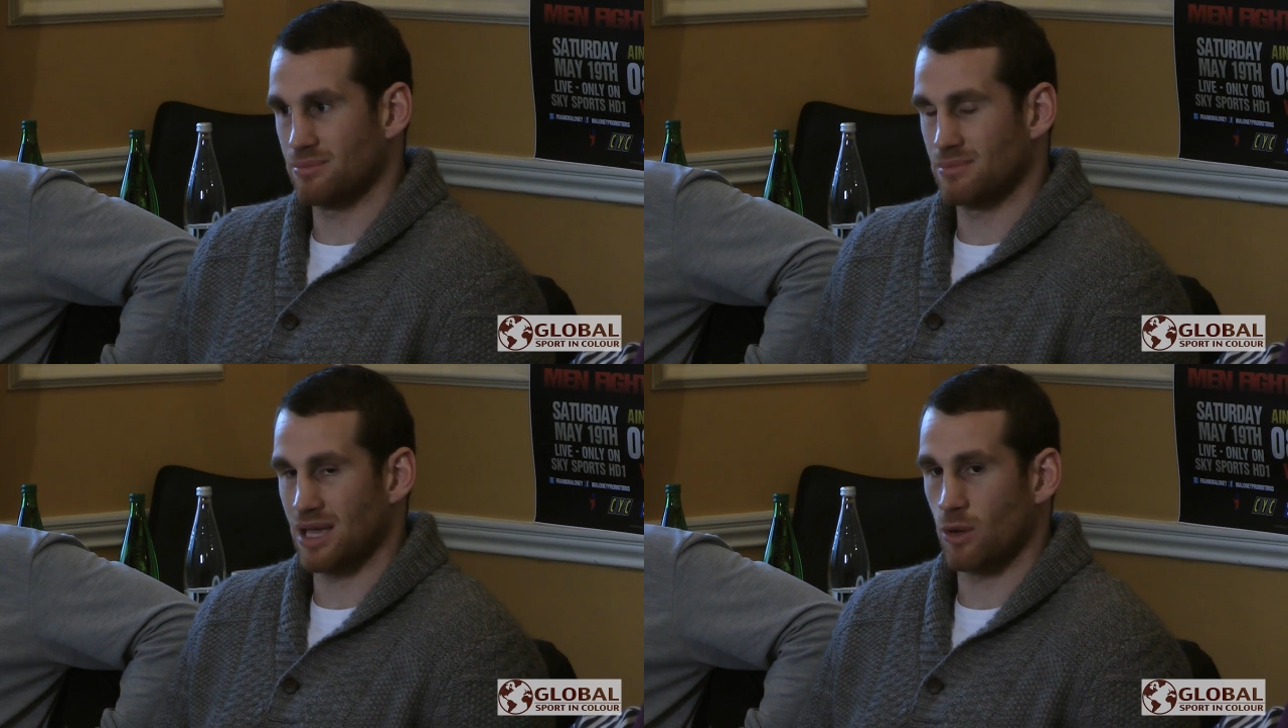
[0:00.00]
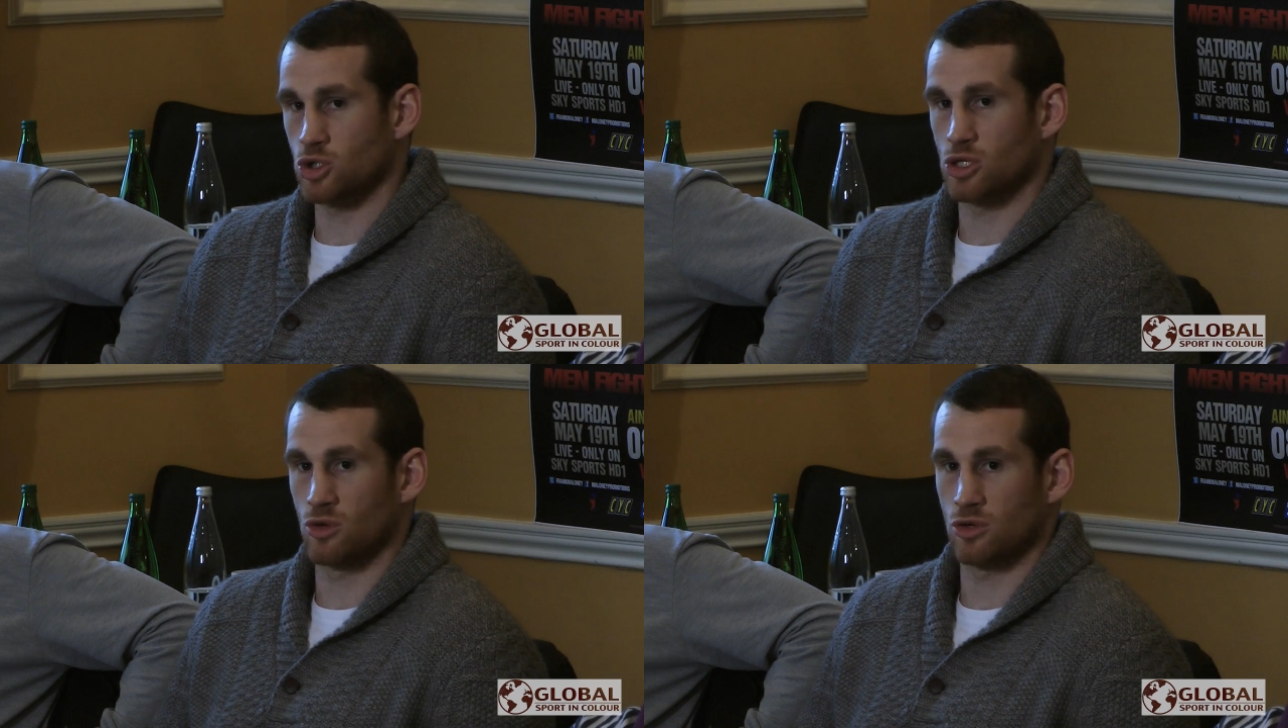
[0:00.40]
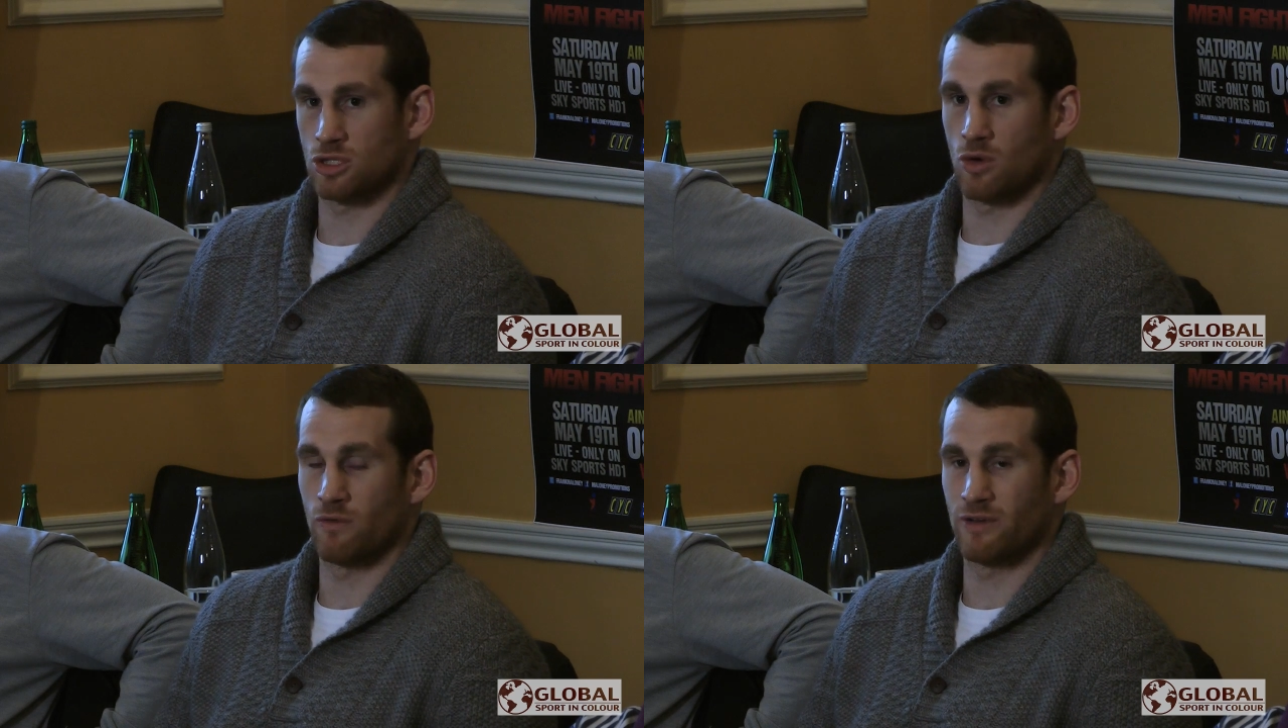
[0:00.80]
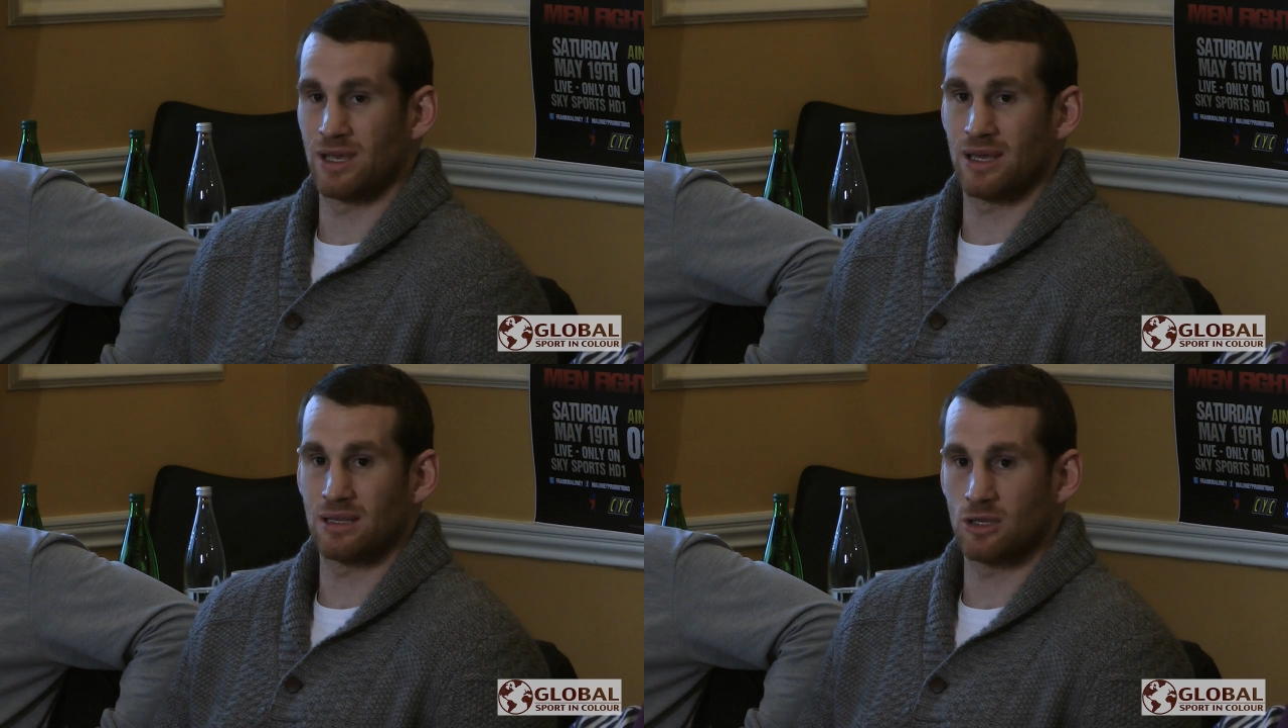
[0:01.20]
The house in order over
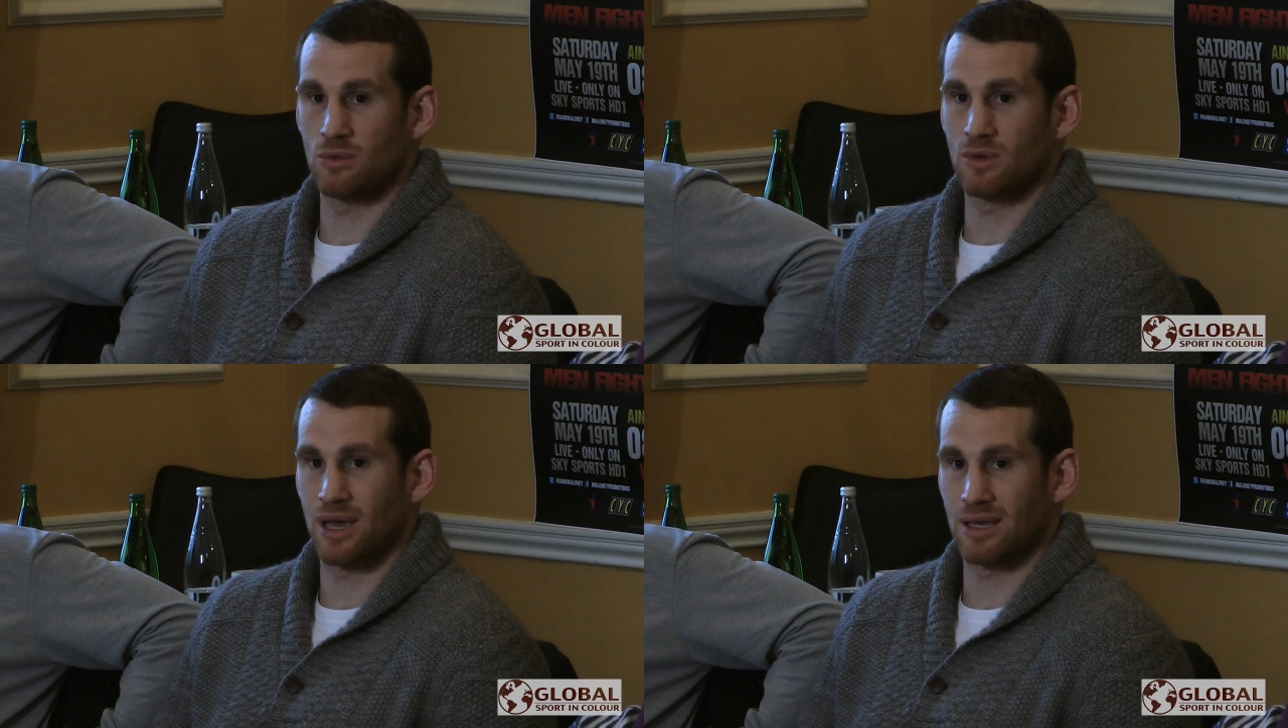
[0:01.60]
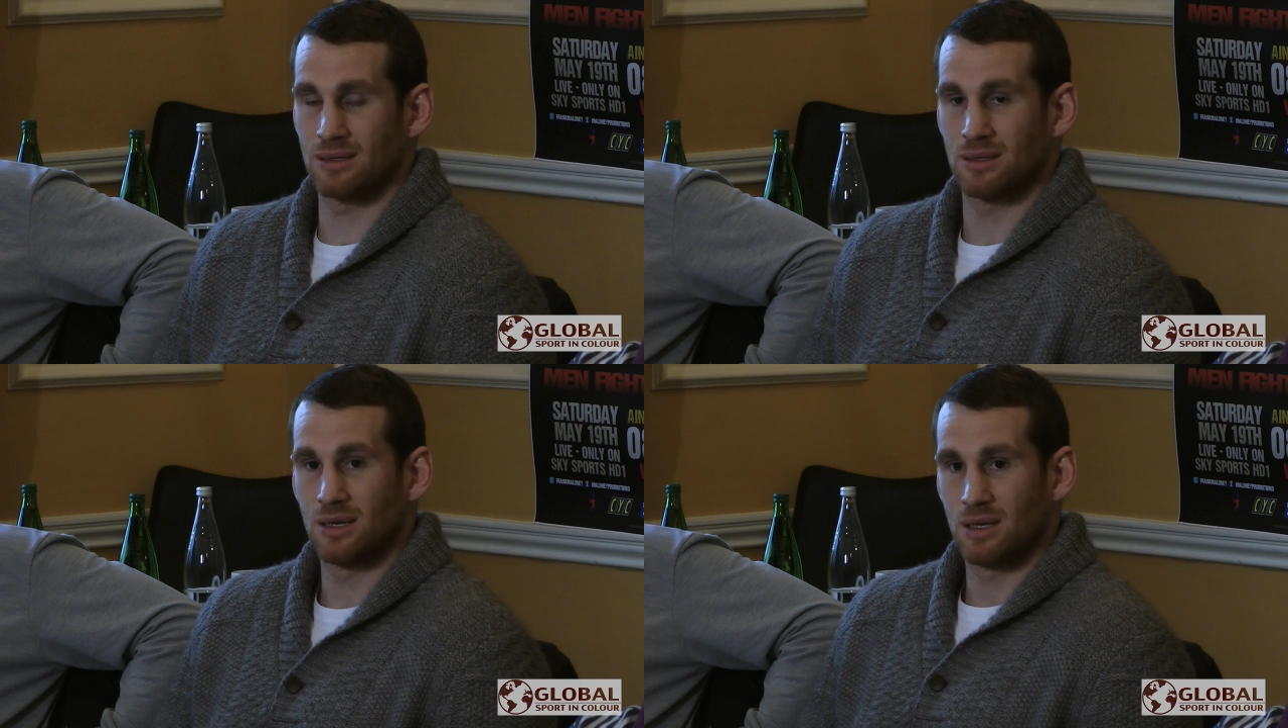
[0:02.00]
here in the UK, and